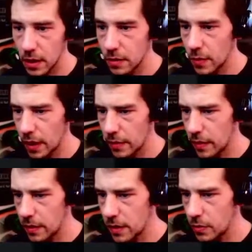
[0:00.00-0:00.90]
I
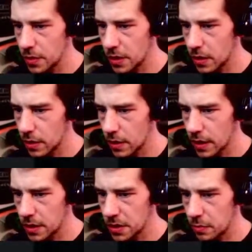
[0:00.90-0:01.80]
think he was on the
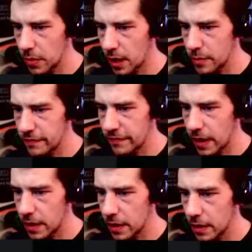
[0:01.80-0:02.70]
list. Boba
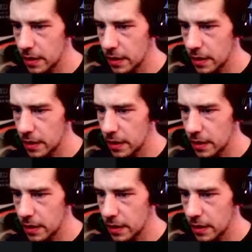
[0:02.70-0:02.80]
Fett.